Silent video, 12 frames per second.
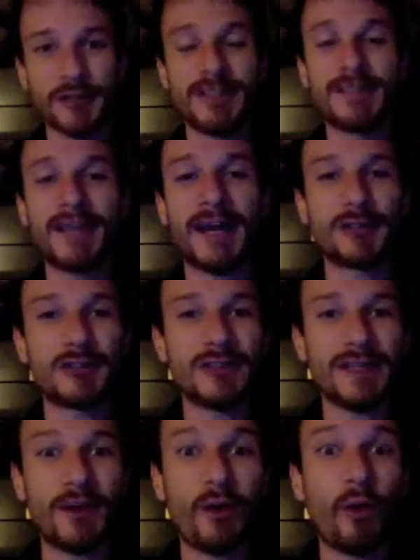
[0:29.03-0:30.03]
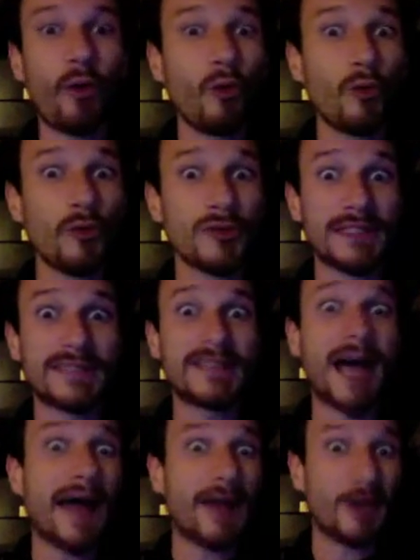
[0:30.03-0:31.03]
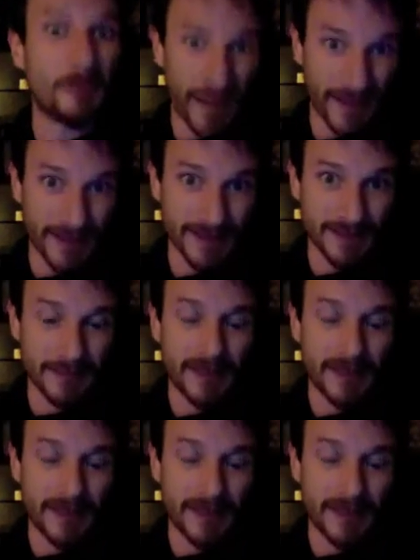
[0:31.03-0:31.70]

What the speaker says: It's actually a whole societal mechanism.